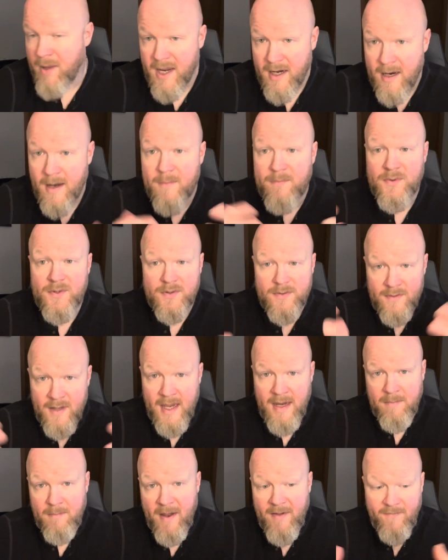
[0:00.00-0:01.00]
pickups,
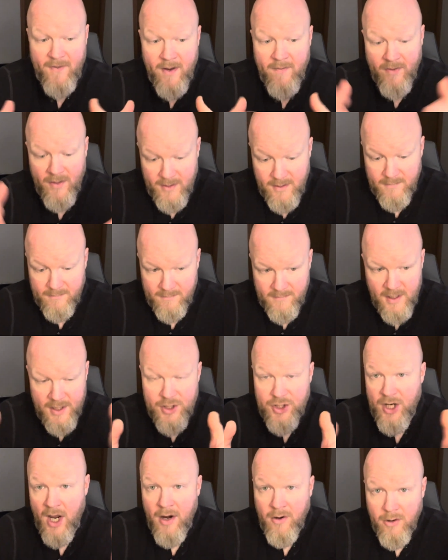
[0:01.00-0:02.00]
like my favorite
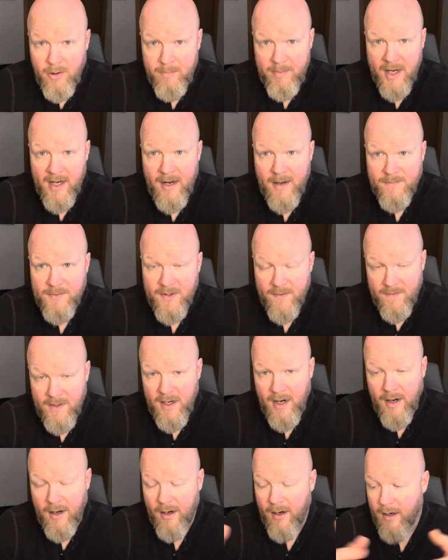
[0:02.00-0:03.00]
in general pickups of the
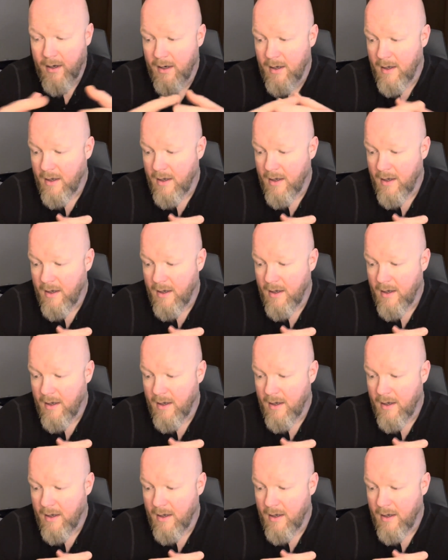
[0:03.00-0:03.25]
year.